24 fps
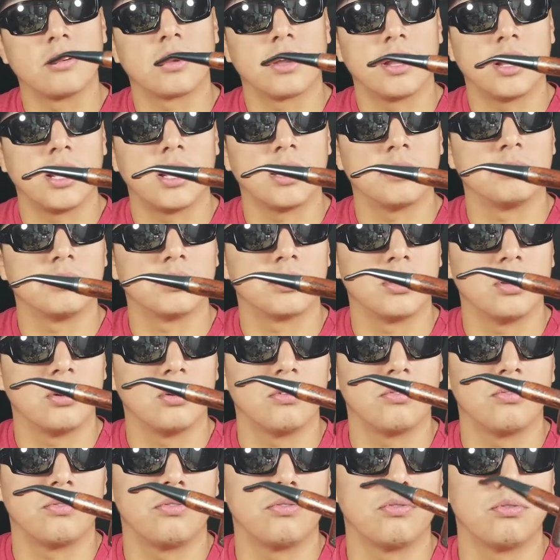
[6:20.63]
cobs
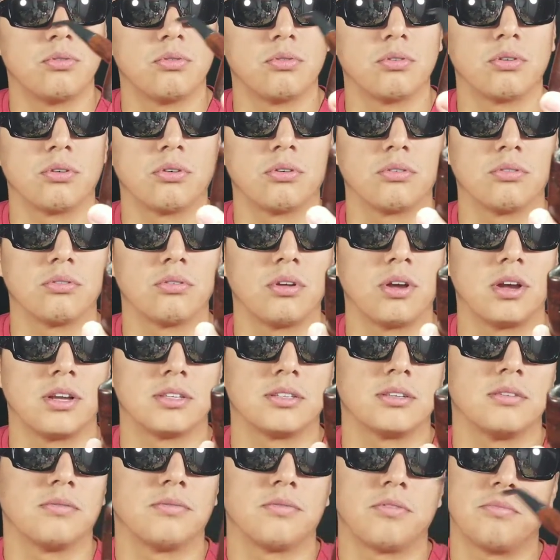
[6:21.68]
go for I
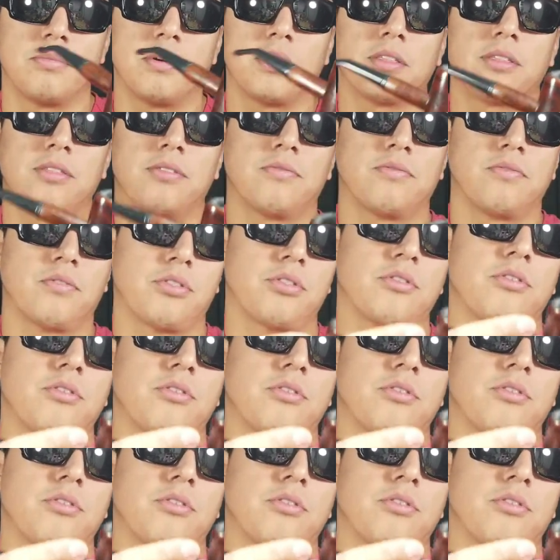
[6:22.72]
sell them for about for